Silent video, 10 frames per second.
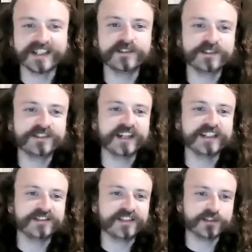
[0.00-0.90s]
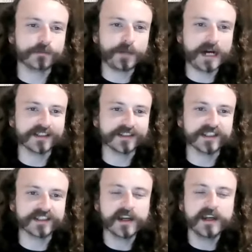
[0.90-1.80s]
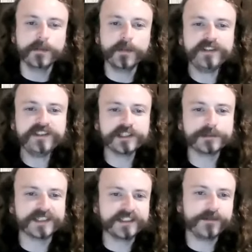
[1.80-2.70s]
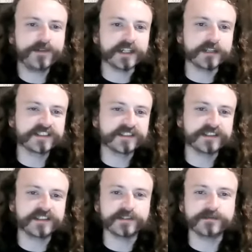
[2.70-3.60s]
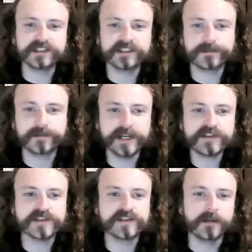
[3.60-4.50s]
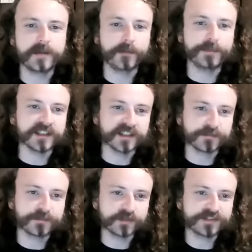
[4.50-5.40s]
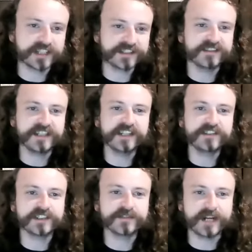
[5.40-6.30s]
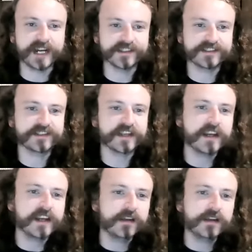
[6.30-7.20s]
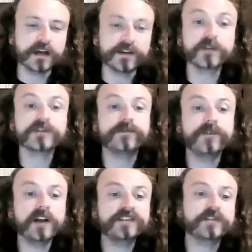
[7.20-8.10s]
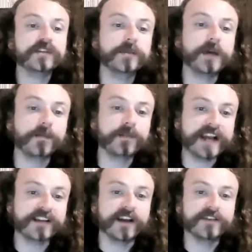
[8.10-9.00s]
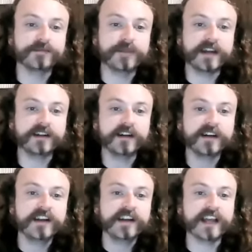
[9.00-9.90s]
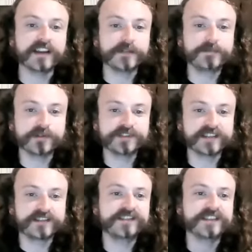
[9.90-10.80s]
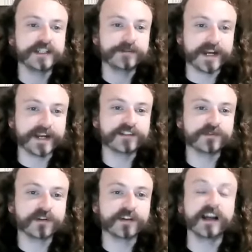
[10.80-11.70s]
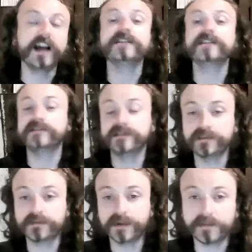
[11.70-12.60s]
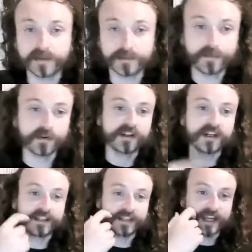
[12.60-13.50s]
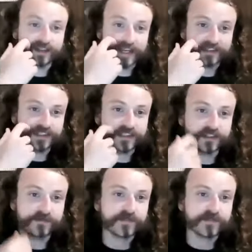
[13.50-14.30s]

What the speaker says: who studies digital politics, points to specific instances of disinformation about BLM protests engaging in violence. There was a false story about Black Lives Matter allied protesters setting fires in Oregon, and you know, we reported on that last year.